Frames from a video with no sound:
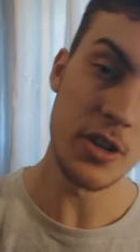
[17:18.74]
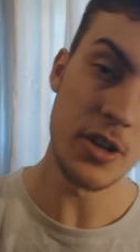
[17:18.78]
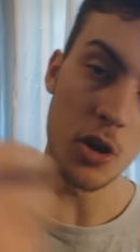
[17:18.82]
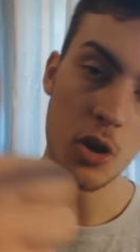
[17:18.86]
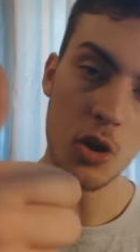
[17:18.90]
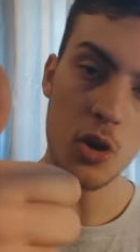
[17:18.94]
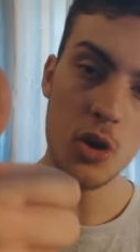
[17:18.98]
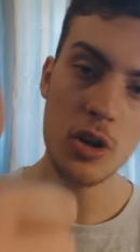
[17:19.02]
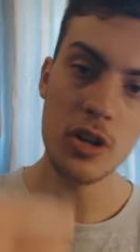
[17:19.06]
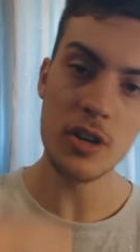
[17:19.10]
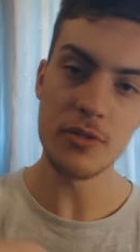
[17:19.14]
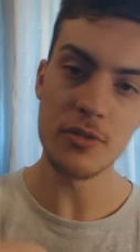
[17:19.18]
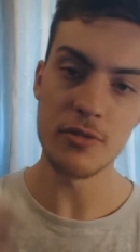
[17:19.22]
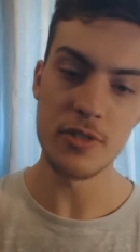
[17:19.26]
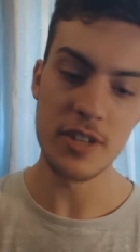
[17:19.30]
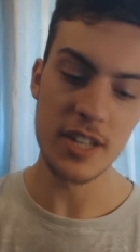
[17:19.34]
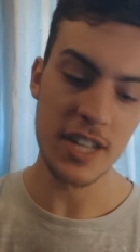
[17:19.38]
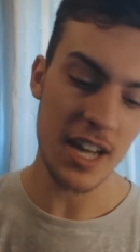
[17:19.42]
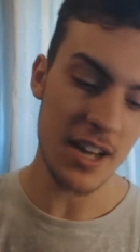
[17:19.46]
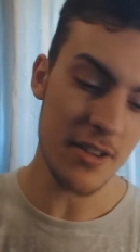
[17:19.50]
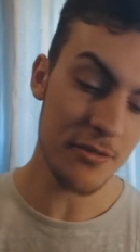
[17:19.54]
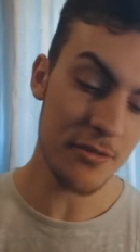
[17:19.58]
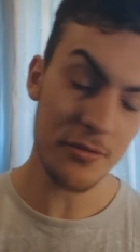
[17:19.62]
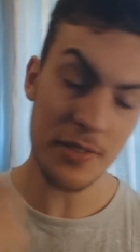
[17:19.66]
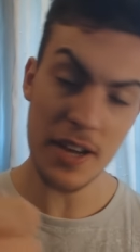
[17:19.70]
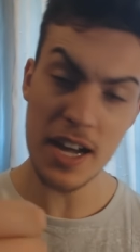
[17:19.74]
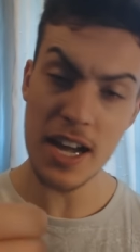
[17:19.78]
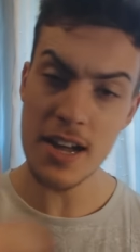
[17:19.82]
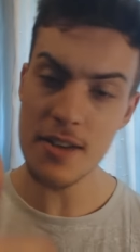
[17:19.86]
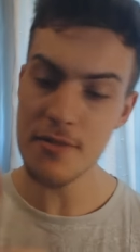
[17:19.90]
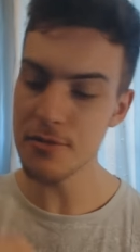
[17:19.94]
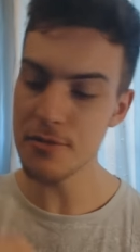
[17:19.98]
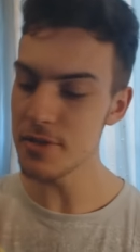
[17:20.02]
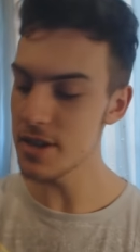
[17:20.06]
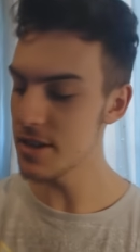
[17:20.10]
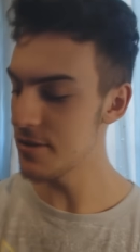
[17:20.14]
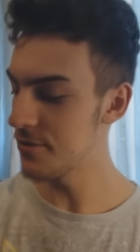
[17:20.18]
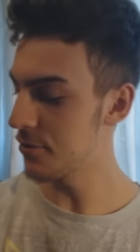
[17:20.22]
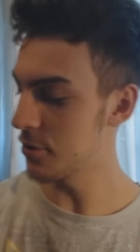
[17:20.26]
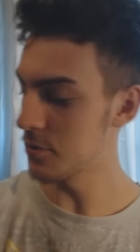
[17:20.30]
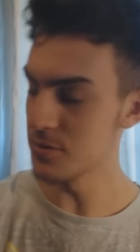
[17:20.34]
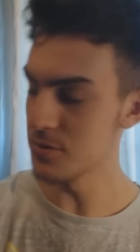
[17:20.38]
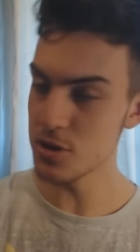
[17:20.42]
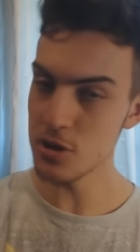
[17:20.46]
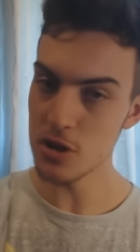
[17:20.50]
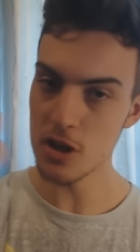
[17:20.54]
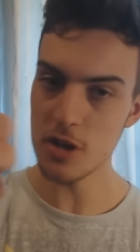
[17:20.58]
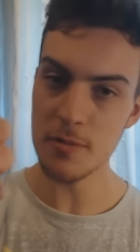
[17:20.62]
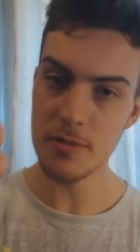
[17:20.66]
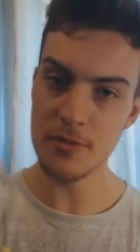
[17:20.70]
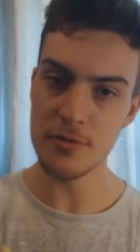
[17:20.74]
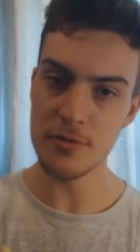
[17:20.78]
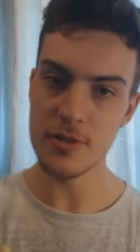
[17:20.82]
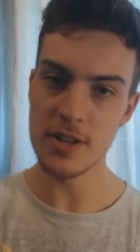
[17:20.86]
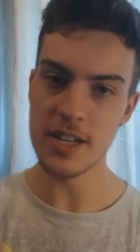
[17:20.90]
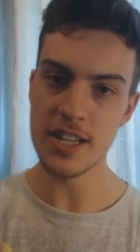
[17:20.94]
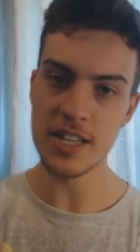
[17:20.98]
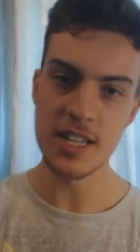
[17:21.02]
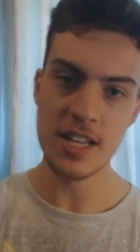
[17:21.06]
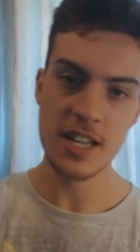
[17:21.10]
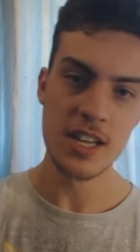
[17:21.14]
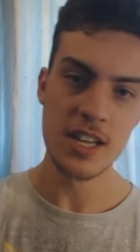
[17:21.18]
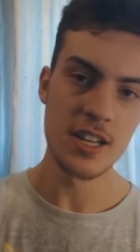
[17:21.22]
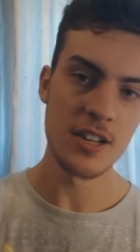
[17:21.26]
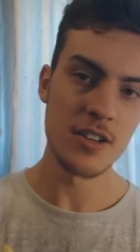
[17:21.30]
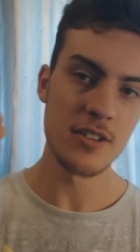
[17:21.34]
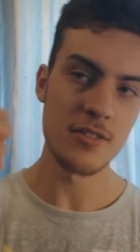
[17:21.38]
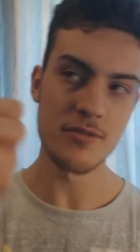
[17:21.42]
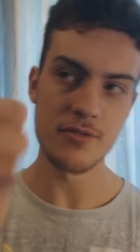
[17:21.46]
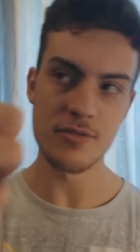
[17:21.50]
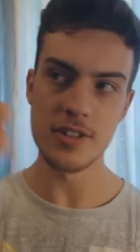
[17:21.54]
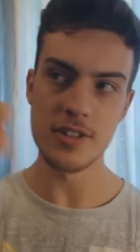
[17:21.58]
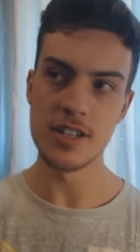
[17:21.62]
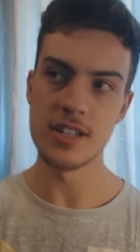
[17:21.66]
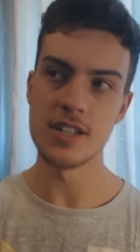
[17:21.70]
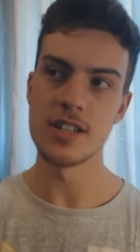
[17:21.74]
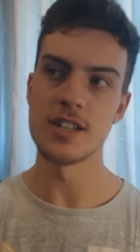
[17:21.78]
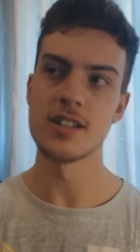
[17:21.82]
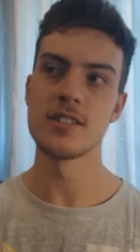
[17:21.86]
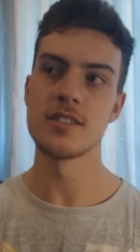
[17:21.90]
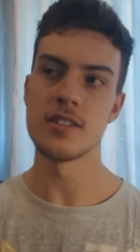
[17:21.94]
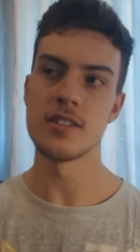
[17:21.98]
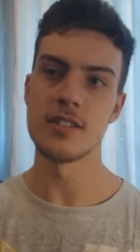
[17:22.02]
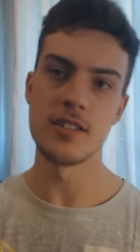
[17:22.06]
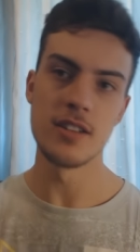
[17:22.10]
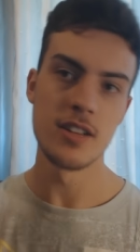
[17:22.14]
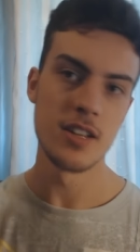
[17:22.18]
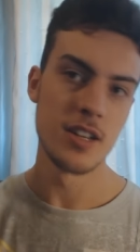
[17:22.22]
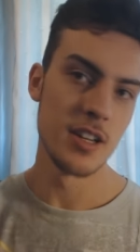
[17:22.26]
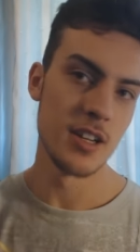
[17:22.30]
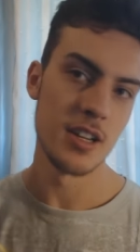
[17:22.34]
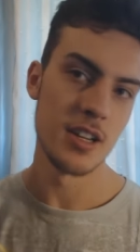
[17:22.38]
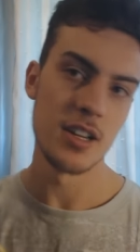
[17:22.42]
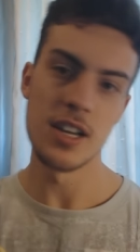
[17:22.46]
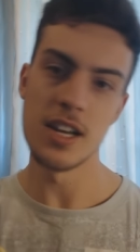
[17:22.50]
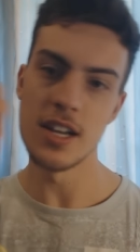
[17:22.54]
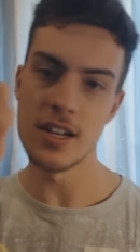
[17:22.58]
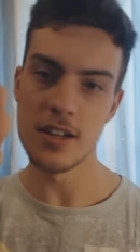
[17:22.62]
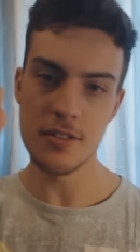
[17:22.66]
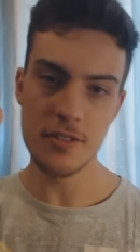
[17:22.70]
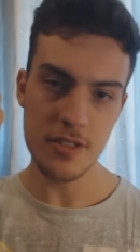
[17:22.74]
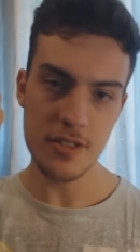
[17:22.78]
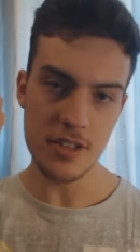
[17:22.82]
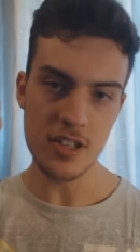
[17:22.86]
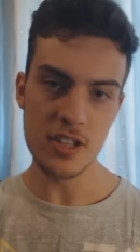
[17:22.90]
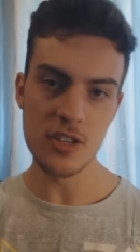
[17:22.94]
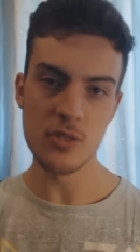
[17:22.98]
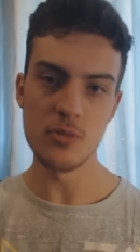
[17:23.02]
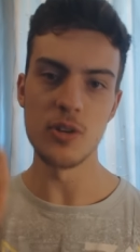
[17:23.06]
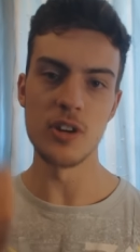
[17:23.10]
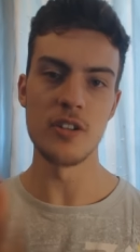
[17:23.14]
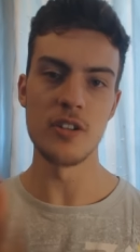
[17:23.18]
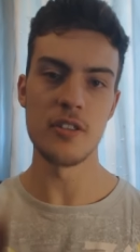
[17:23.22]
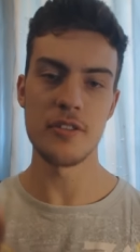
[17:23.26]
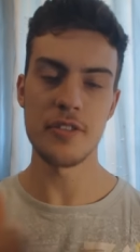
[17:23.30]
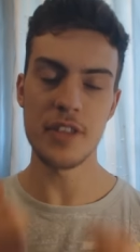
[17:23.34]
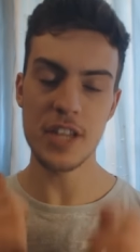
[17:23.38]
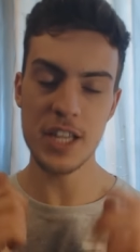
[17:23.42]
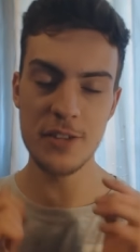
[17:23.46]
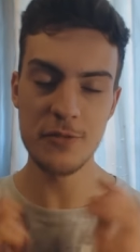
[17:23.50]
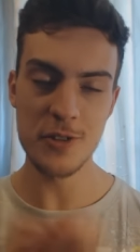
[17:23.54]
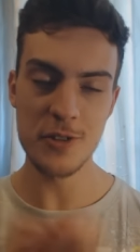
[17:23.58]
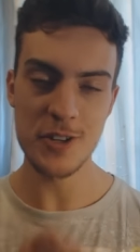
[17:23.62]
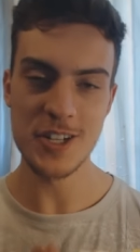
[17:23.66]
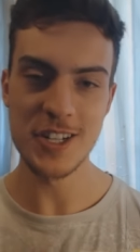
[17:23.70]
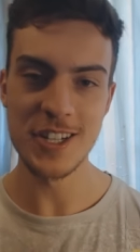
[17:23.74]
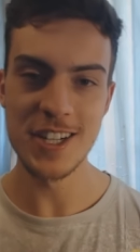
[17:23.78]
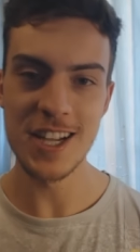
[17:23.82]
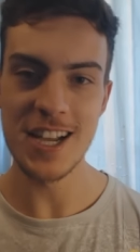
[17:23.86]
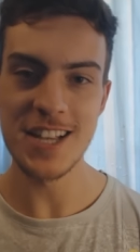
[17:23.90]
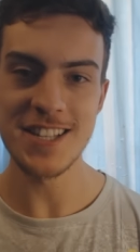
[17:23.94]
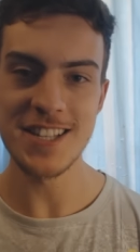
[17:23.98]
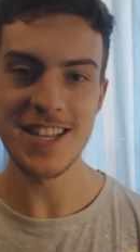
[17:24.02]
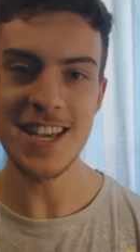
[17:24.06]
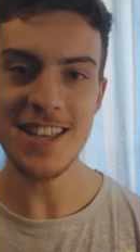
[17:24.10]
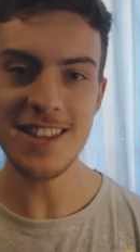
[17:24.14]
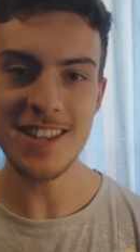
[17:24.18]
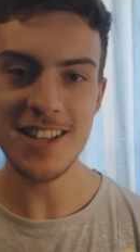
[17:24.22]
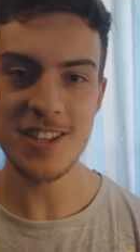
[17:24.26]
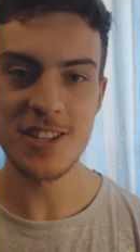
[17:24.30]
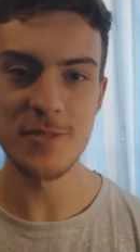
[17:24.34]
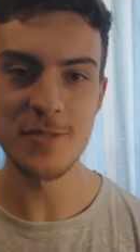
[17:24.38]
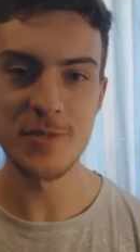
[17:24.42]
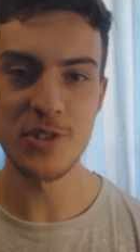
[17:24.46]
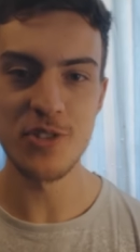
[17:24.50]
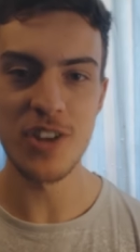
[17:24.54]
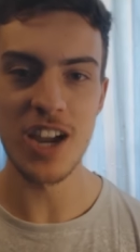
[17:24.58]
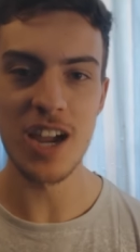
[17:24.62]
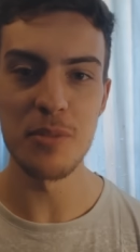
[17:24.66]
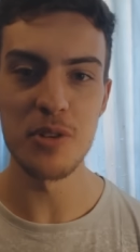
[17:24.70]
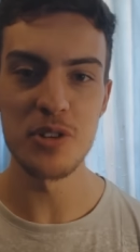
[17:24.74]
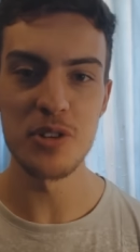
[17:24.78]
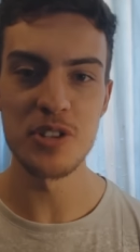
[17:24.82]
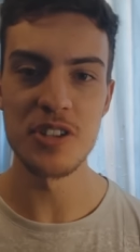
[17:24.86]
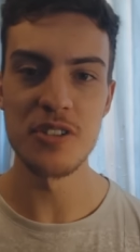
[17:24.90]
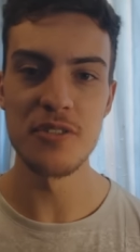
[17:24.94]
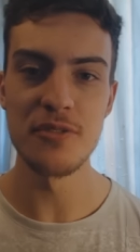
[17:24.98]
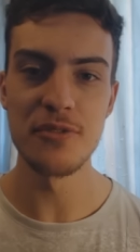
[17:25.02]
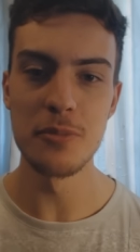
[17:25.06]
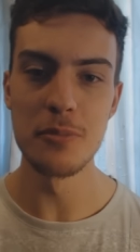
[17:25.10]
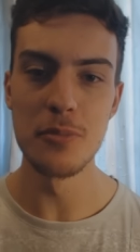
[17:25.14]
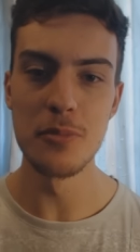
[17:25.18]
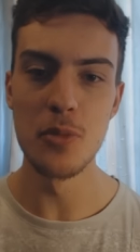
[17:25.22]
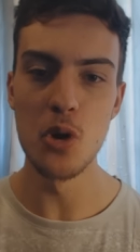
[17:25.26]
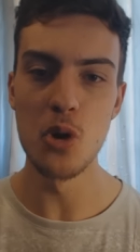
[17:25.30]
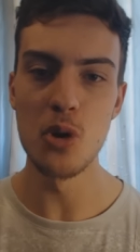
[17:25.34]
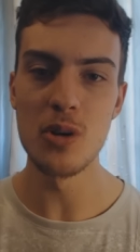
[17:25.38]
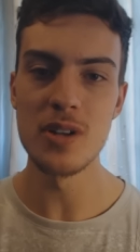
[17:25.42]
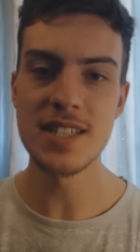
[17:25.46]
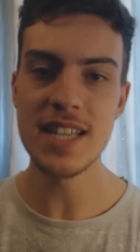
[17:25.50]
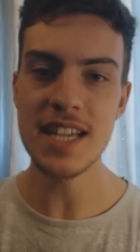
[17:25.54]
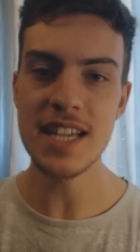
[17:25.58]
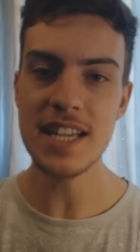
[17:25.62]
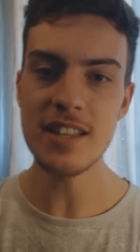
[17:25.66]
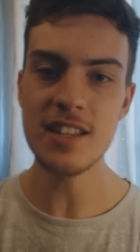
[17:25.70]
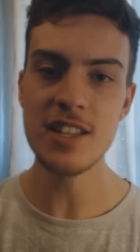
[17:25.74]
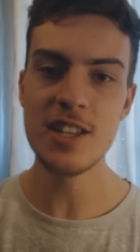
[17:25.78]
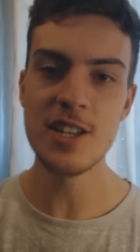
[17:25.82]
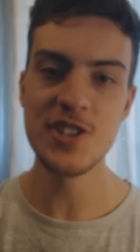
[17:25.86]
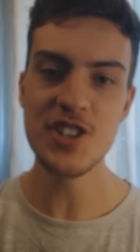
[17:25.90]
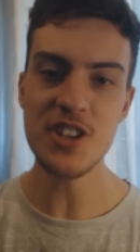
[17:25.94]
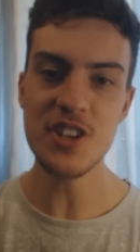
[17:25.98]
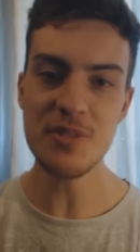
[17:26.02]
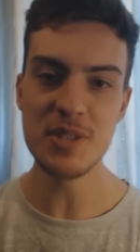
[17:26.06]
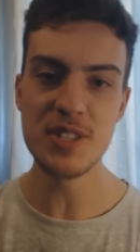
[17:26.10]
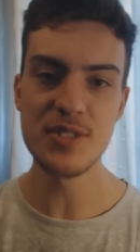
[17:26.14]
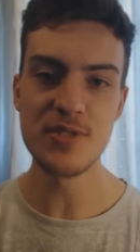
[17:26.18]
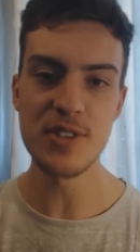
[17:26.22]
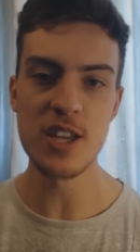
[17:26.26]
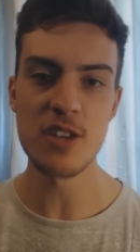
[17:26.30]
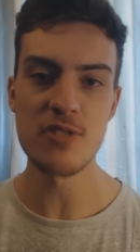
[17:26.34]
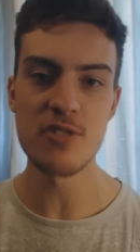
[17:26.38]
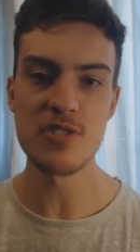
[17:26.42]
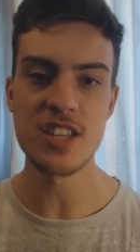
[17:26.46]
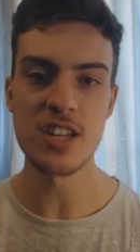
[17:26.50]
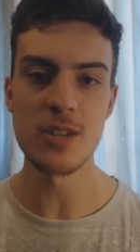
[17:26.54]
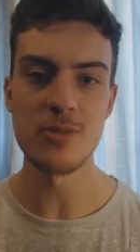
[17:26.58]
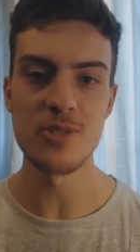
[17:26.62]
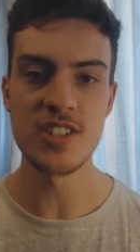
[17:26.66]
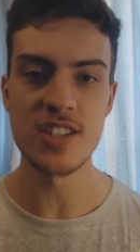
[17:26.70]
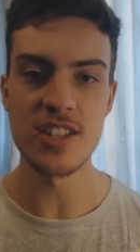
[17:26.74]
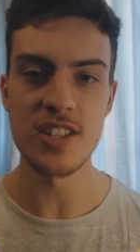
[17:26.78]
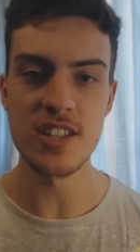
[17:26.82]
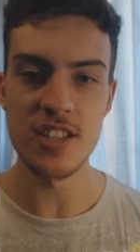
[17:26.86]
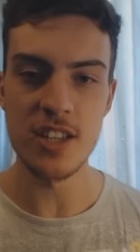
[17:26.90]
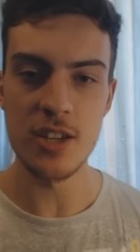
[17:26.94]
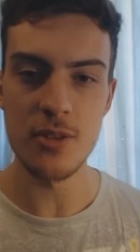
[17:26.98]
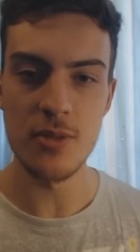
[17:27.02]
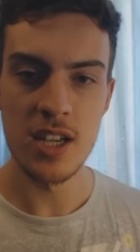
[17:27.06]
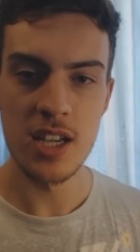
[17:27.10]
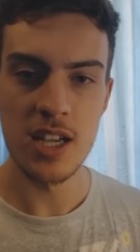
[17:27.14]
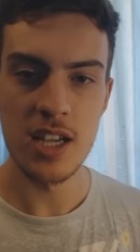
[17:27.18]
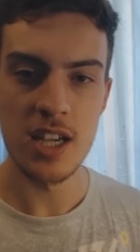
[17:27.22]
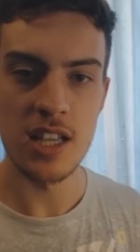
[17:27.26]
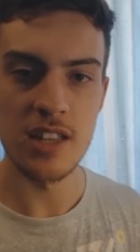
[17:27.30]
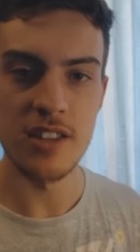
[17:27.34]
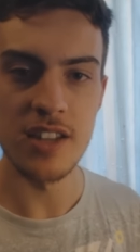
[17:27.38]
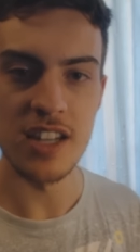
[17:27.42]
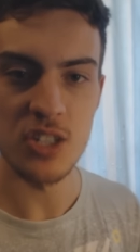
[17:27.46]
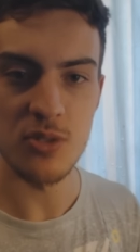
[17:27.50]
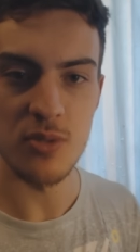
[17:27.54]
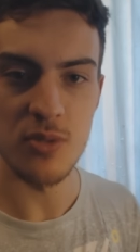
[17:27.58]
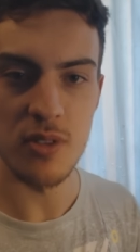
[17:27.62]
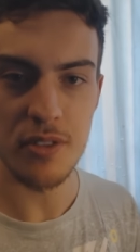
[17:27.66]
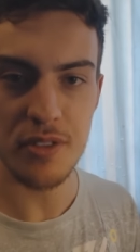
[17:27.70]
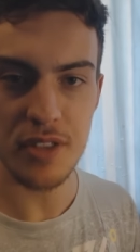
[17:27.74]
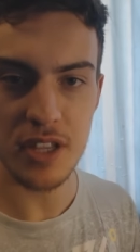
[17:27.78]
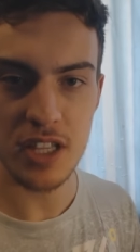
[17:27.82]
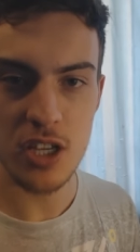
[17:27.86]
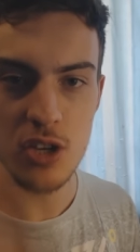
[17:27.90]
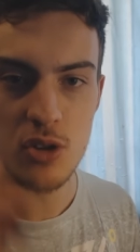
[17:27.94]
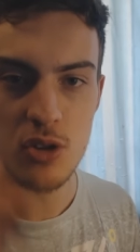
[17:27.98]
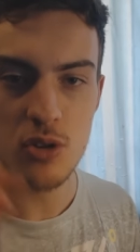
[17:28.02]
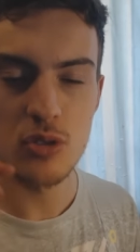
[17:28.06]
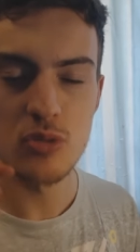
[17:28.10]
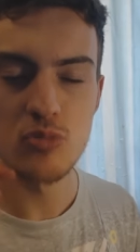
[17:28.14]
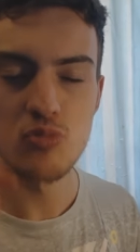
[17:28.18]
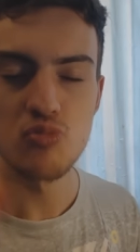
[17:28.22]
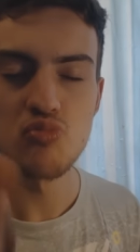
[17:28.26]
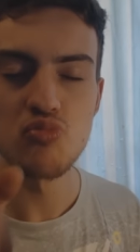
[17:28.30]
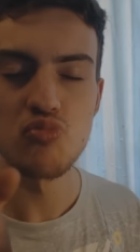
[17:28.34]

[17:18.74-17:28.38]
hug, free high five, free thumbs up, free anything you want. Thank you for watching, guys. Hit that subscribe button for more daily zombies videos, and I will see you in the next one. Thank you.